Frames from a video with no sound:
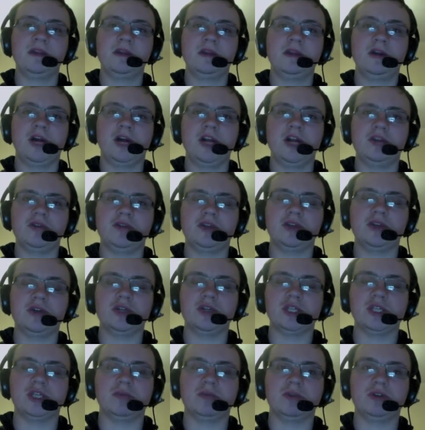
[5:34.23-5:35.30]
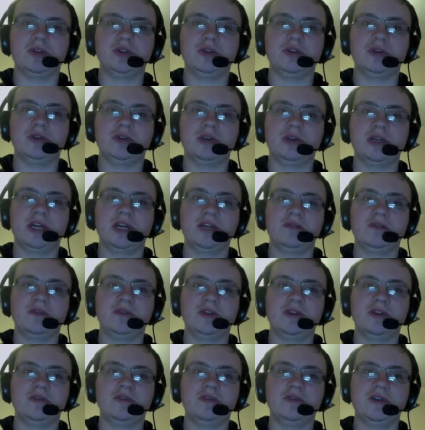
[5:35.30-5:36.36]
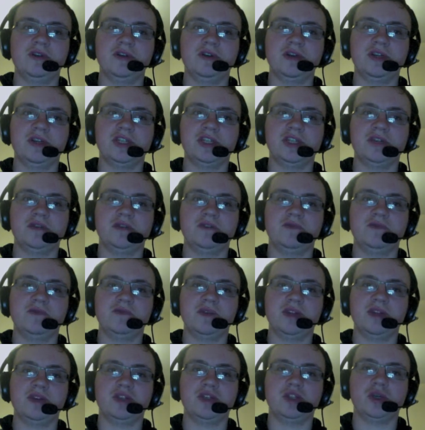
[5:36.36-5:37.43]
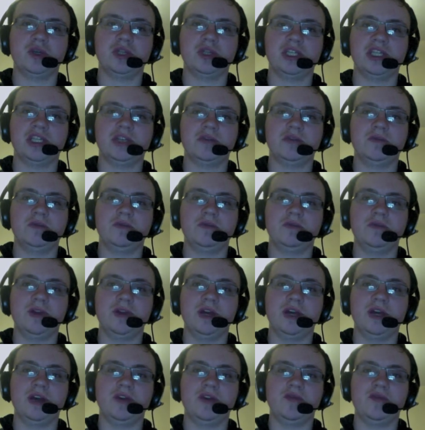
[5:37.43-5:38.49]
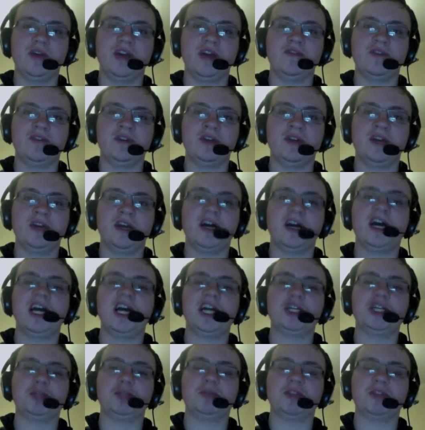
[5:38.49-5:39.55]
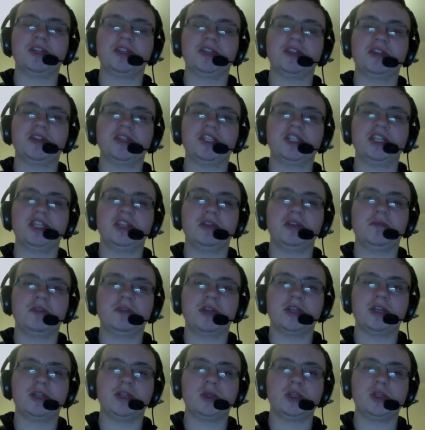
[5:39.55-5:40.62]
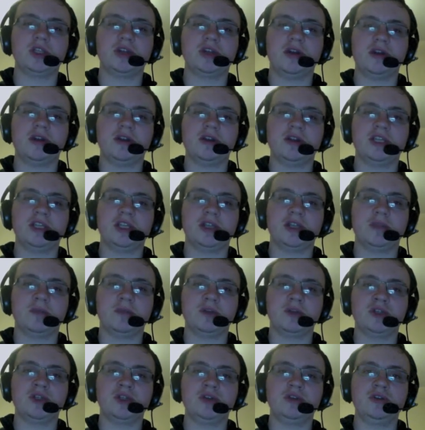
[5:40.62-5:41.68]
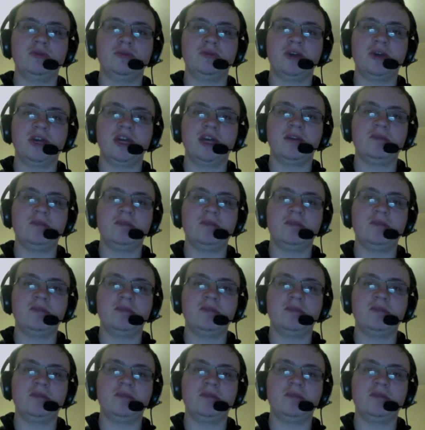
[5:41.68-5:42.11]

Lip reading: I don't care who's number 2, I don't care who it is, whether it's John Cena, whatever. I actually predicted that Cena would actually start this at number 2, but